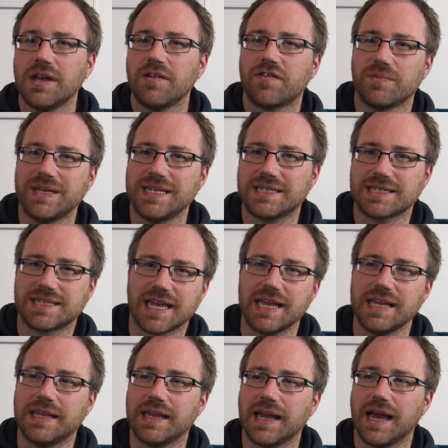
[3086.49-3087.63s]
for me to
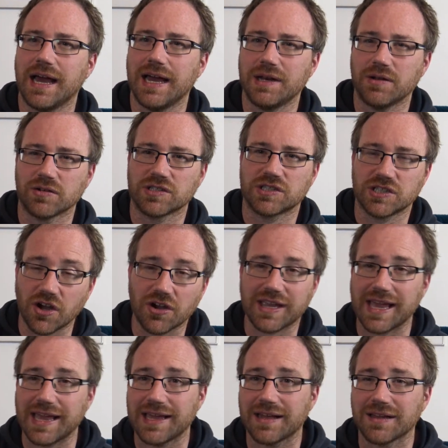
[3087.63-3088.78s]
take in order to not
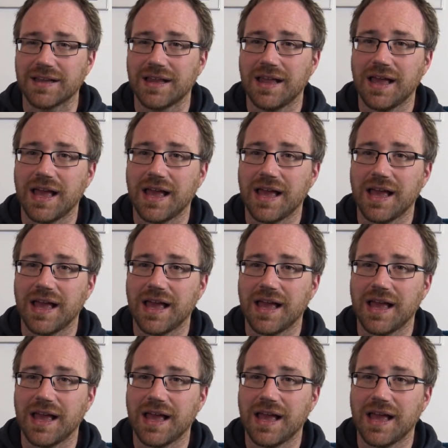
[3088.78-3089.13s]
get ill.